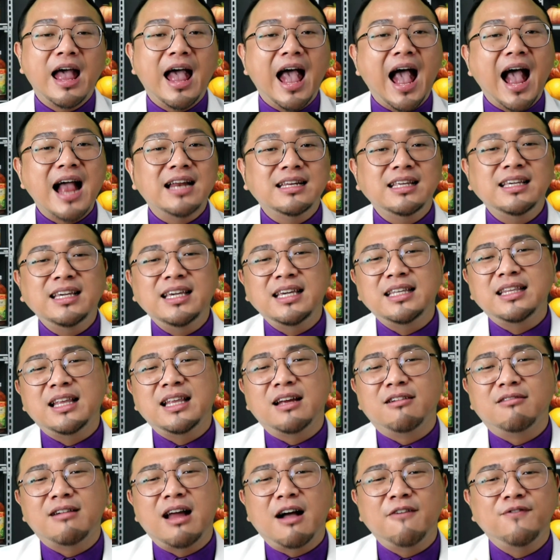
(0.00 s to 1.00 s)
Any heat
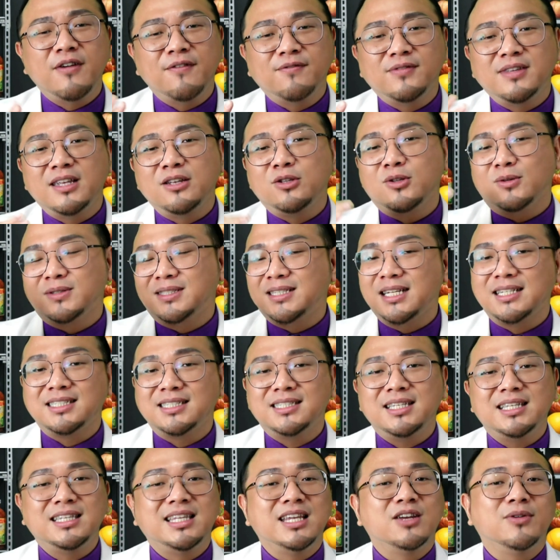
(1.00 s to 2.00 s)
around 50 to
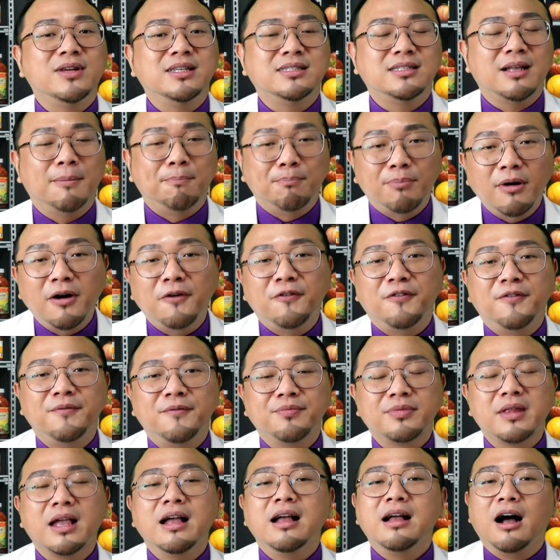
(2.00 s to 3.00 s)
60 degrees above,
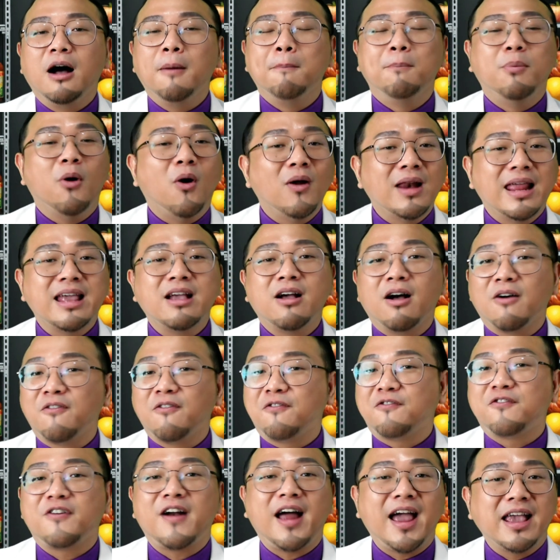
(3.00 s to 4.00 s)
or boiling or
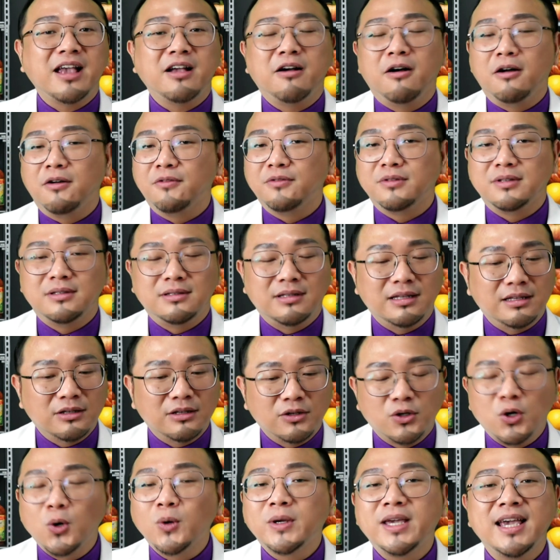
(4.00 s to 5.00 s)
frying or
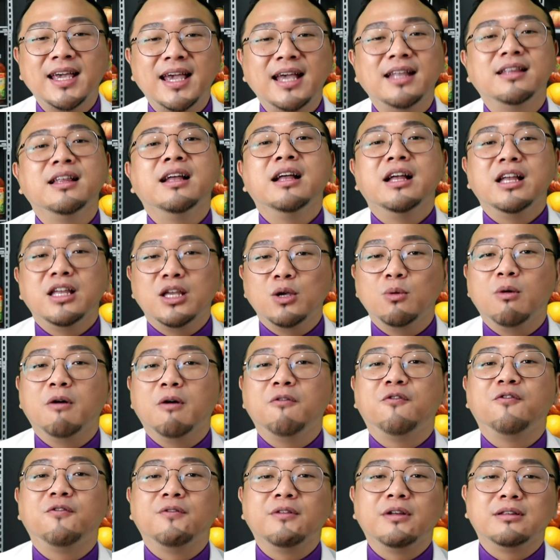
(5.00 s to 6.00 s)
cooking it, you
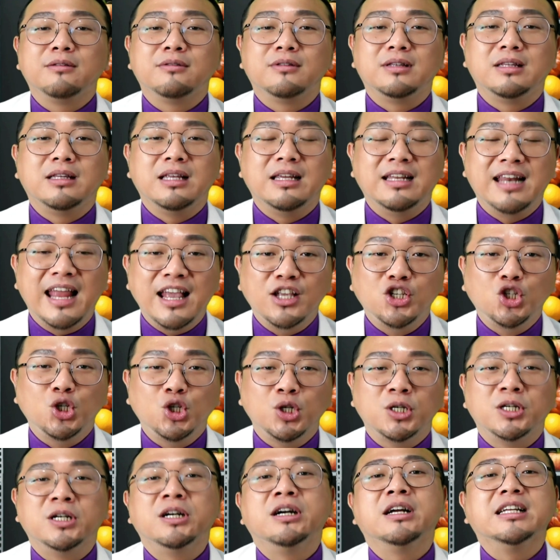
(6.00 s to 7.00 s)
will
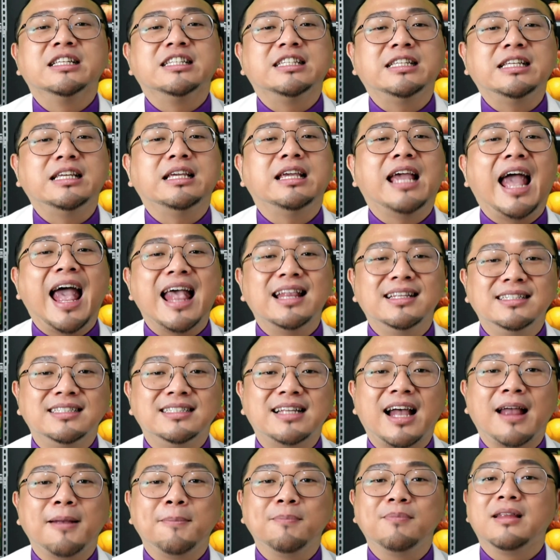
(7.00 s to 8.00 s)
denature the
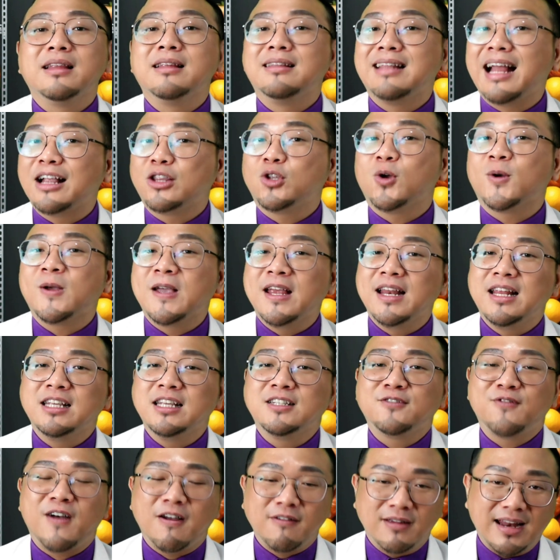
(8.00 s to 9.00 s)
enzyme nattokinase
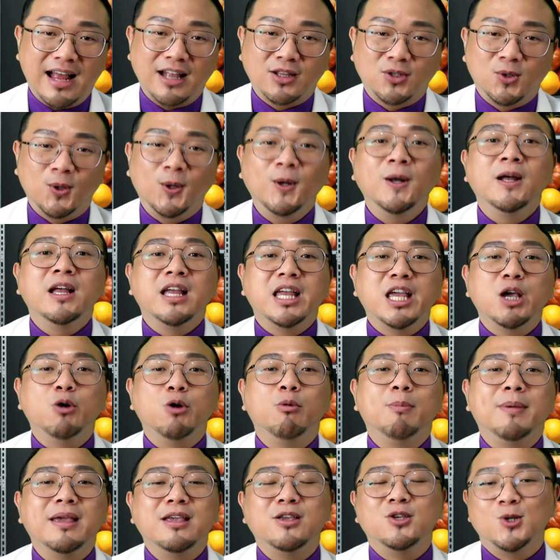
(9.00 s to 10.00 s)
found in natto. It will
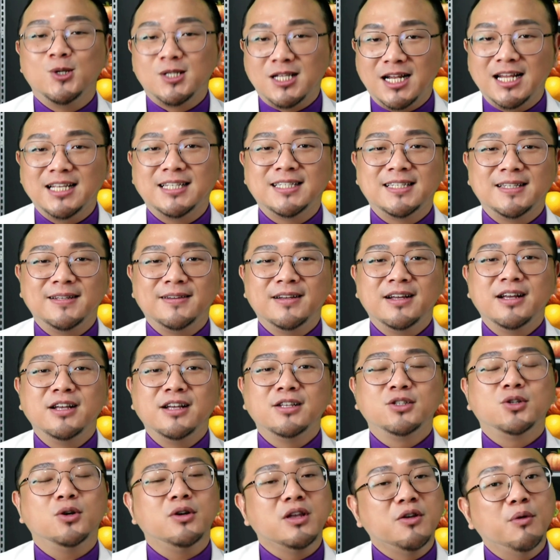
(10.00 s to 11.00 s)
be useless.
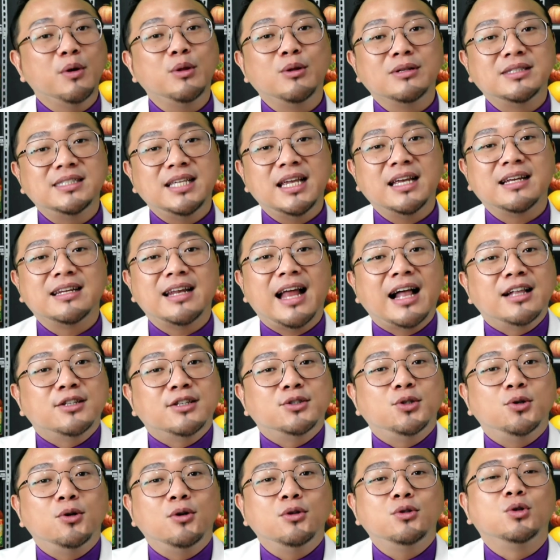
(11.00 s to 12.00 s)
So if you want to take
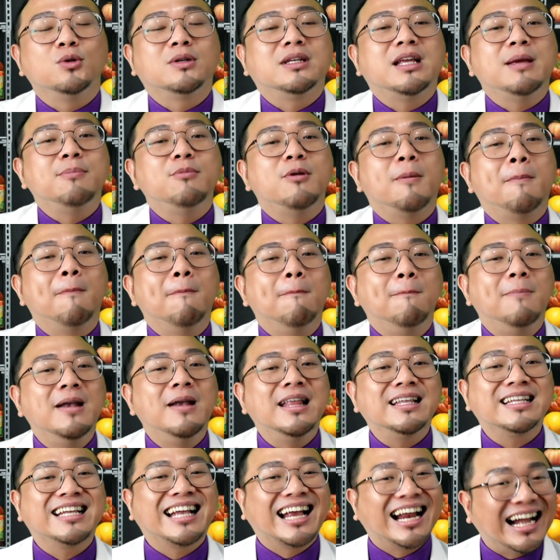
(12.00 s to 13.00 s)
natto to keep your
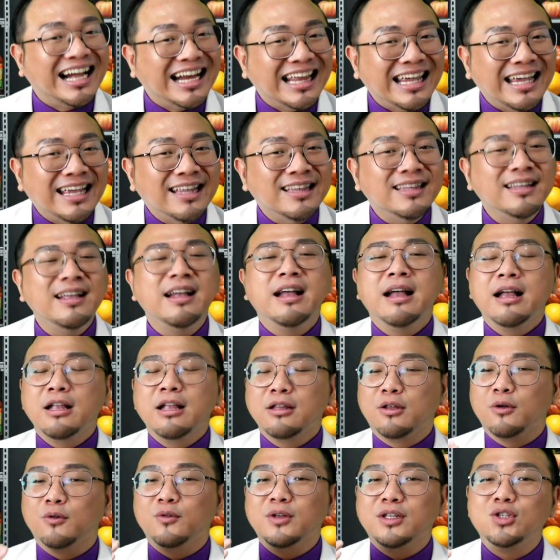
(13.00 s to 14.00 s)
blood clean,
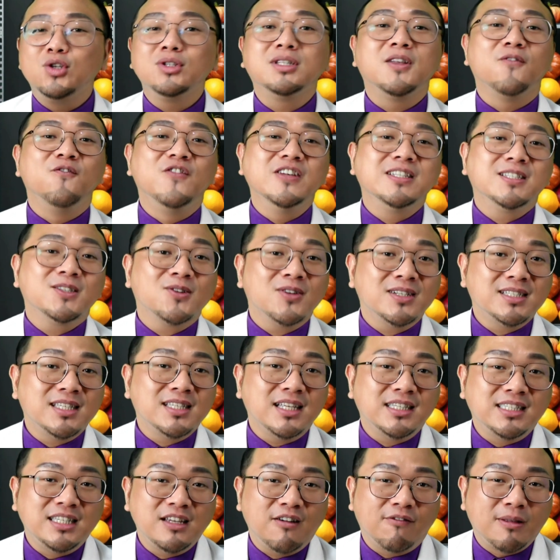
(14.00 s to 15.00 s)
to reduce the
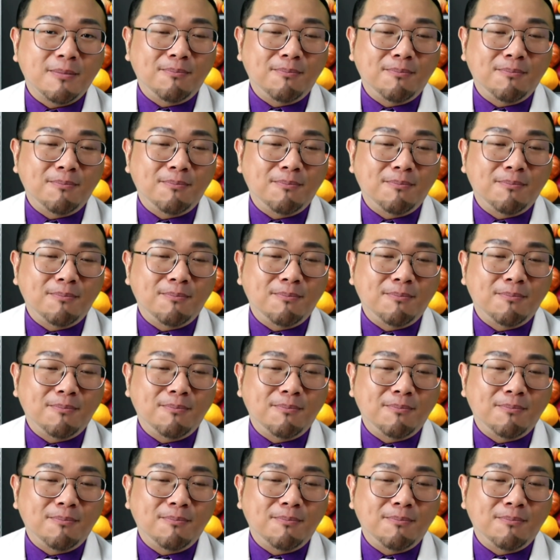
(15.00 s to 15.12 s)
viscosity of the